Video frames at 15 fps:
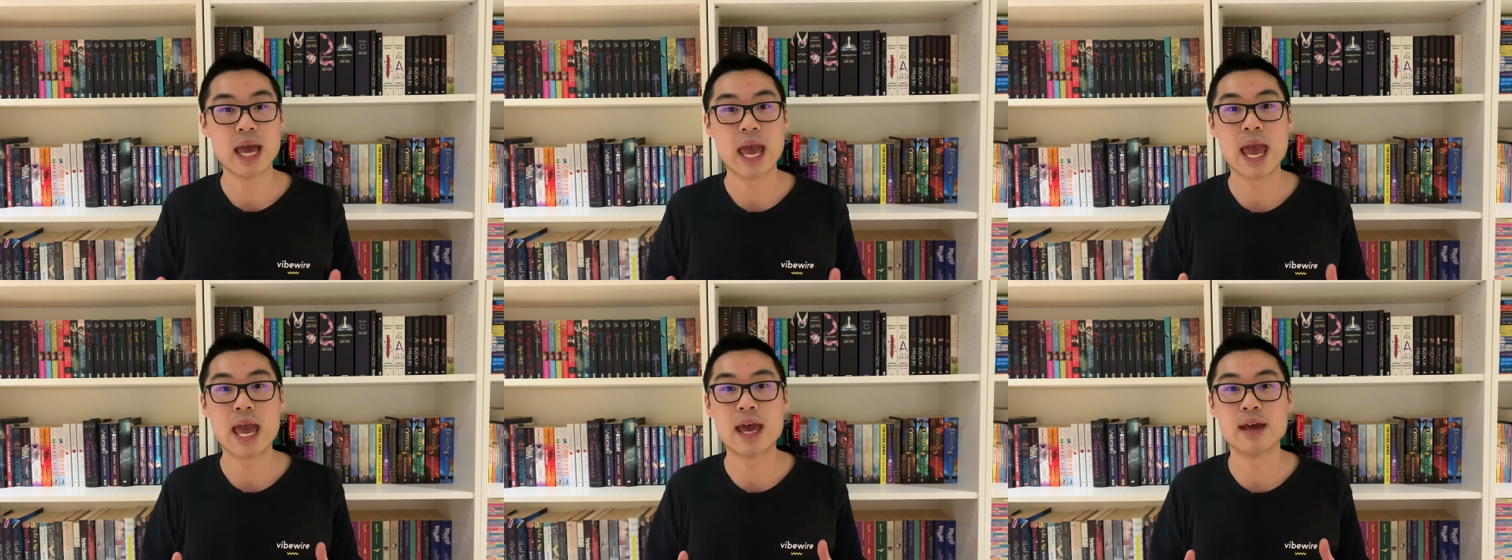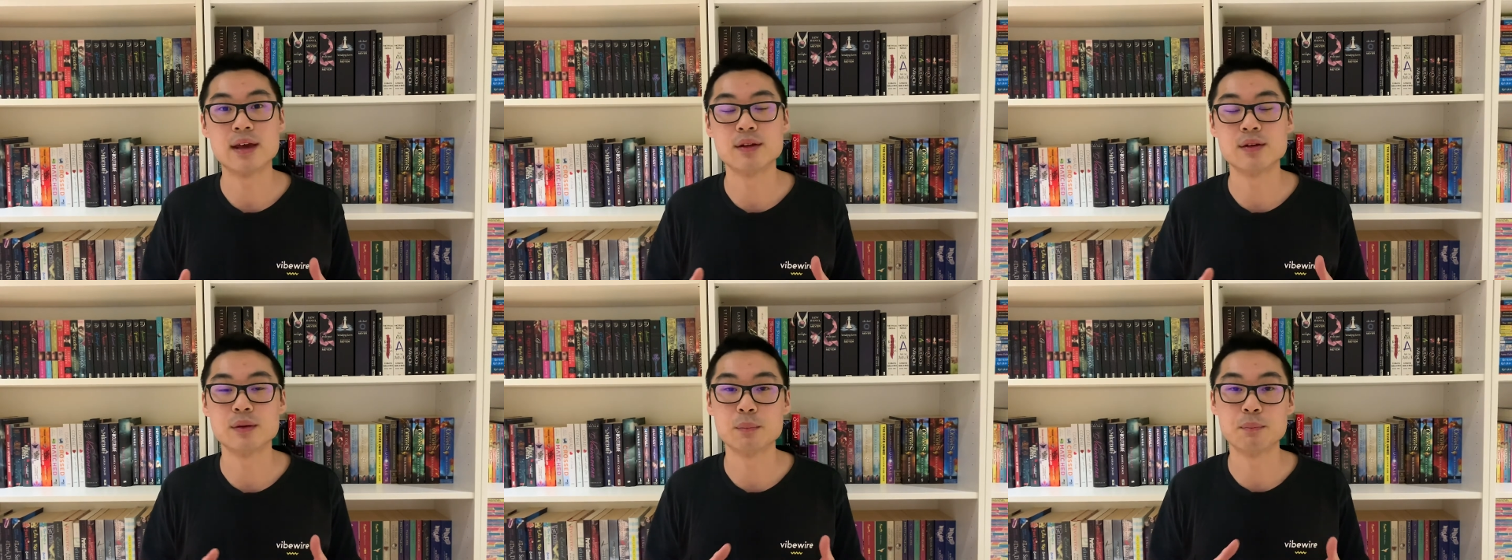
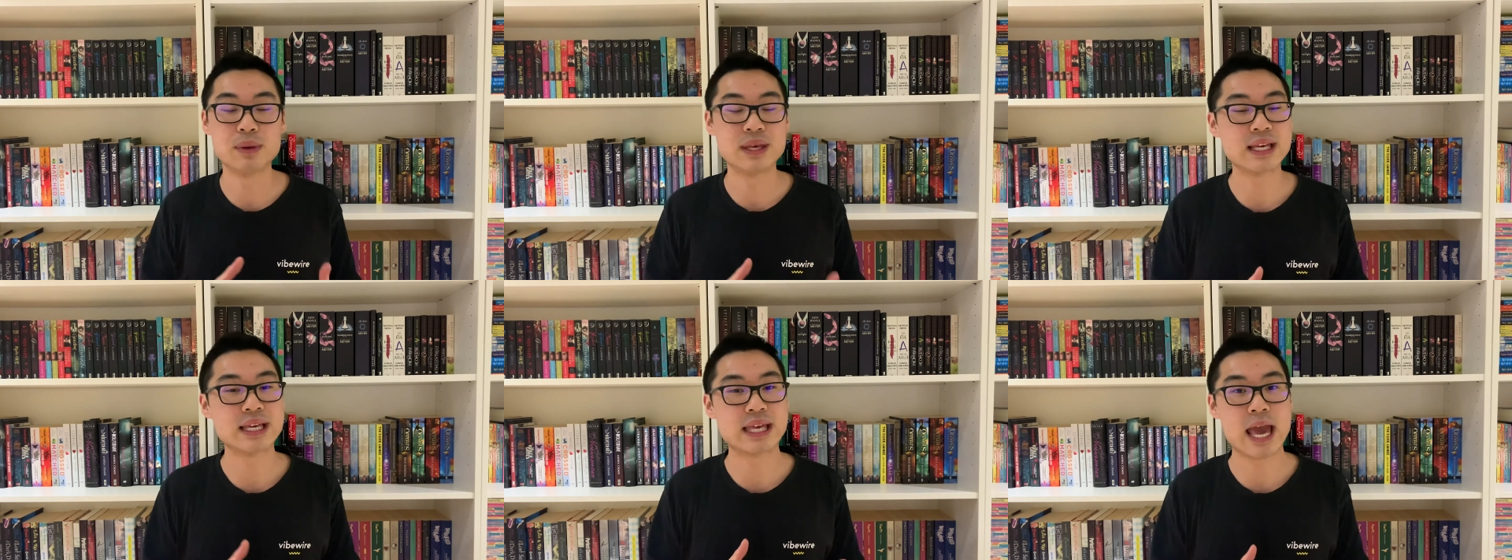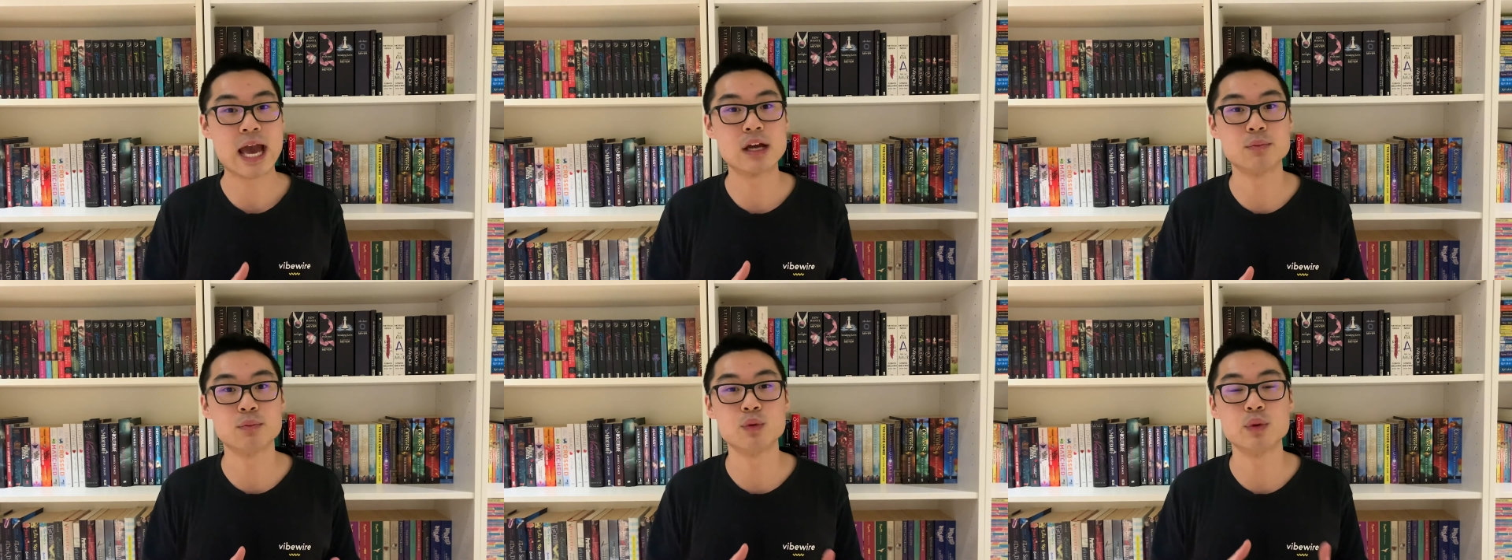and being
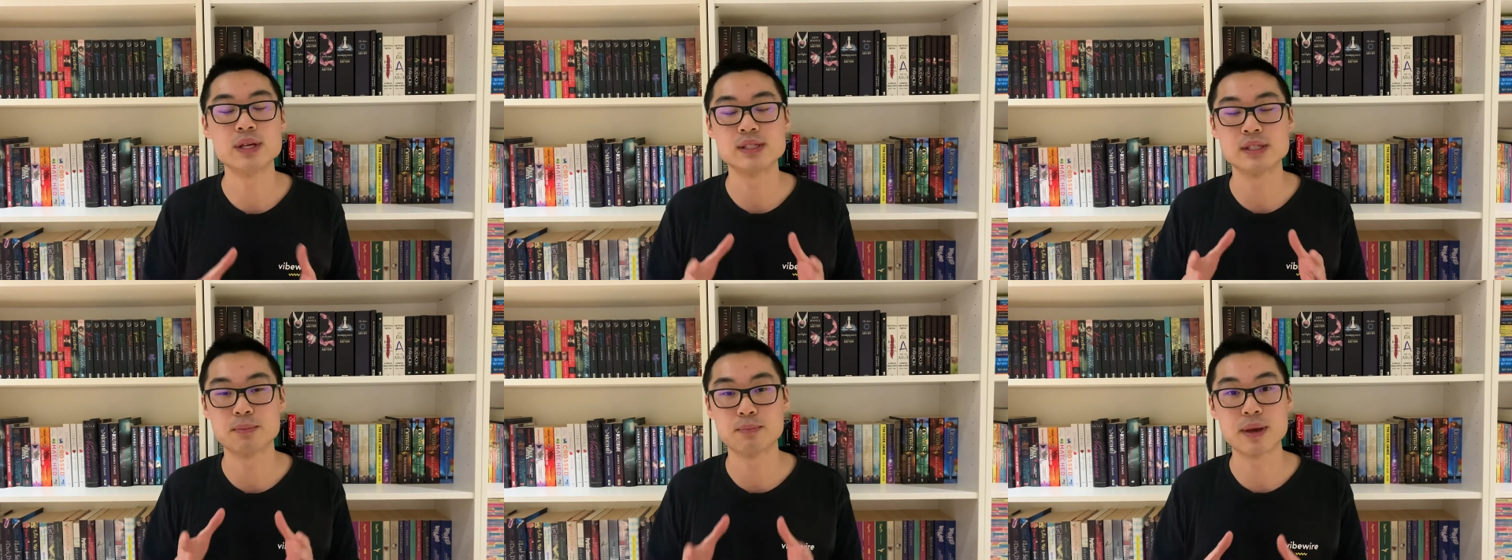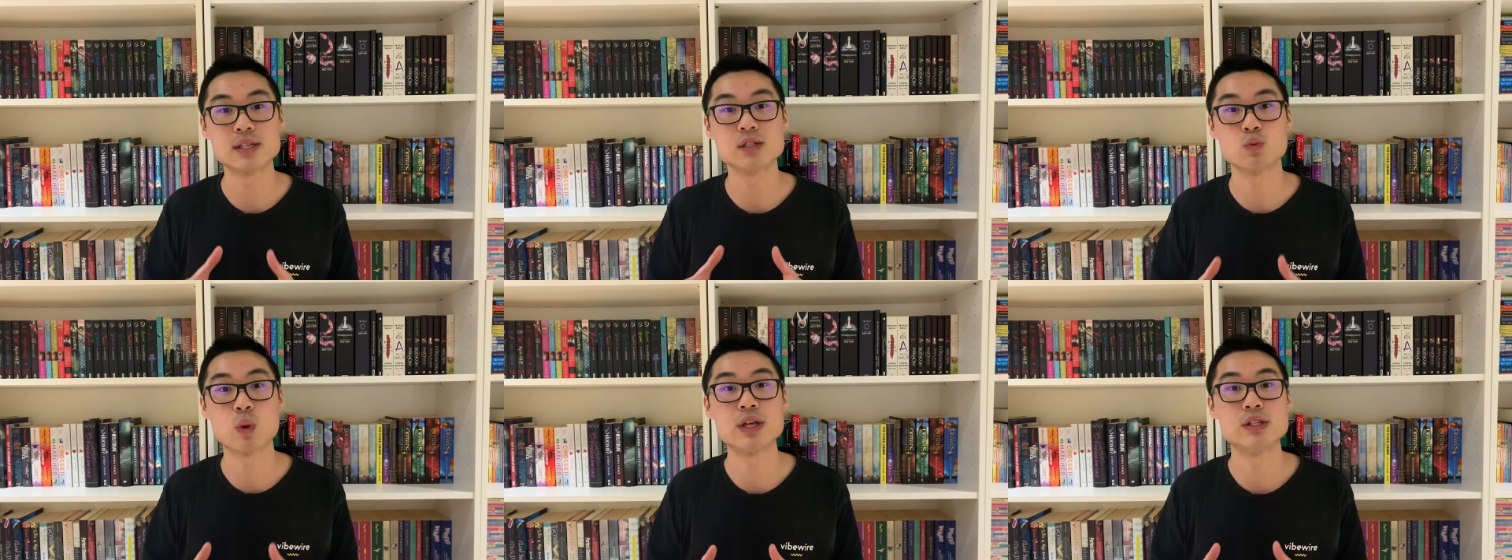accountable is the best way